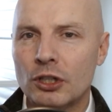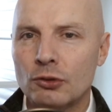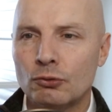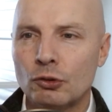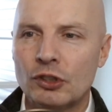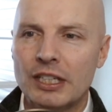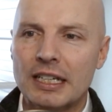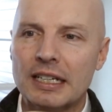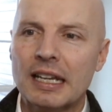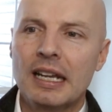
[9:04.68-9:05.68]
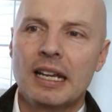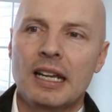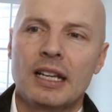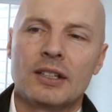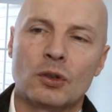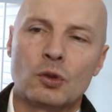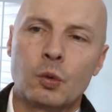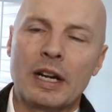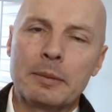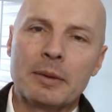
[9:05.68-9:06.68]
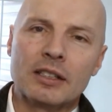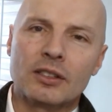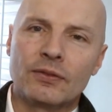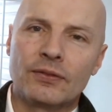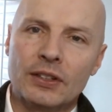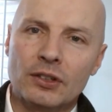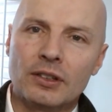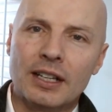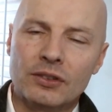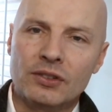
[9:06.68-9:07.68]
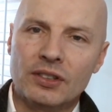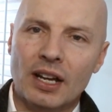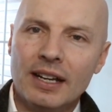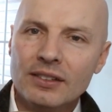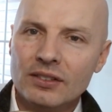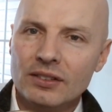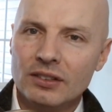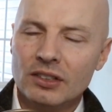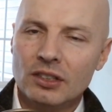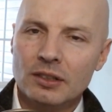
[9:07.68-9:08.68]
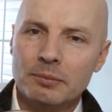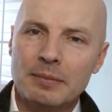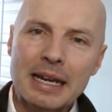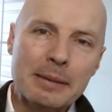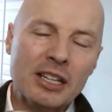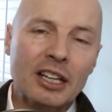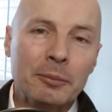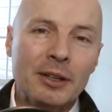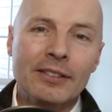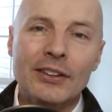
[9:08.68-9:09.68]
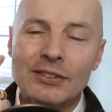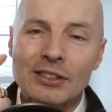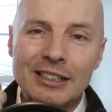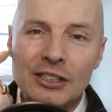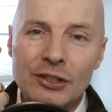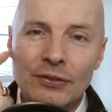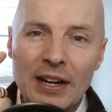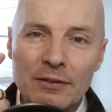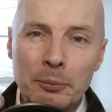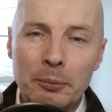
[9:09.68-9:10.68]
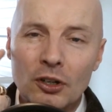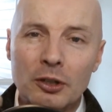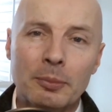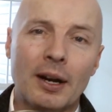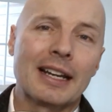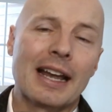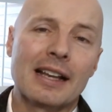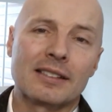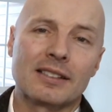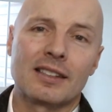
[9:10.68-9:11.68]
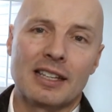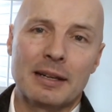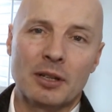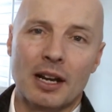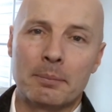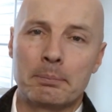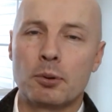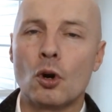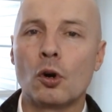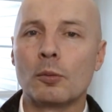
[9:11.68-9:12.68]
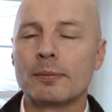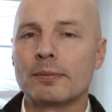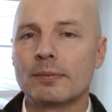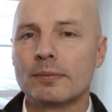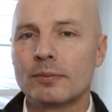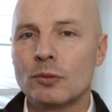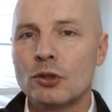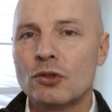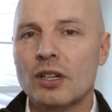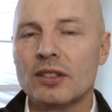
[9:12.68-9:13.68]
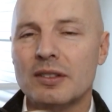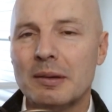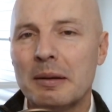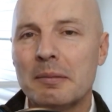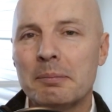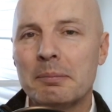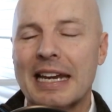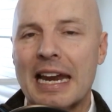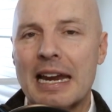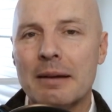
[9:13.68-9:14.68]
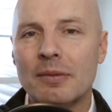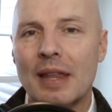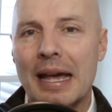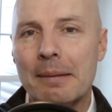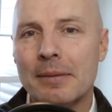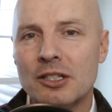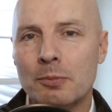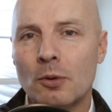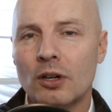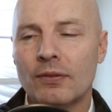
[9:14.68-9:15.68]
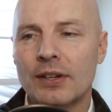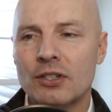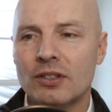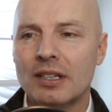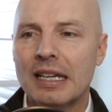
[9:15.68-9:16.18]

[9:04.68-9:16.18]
routine. So 20 minutes of physical exercise. Maybe you can be listening to your favorite book or podcast at the same time. Boom. You just became that much more efficient.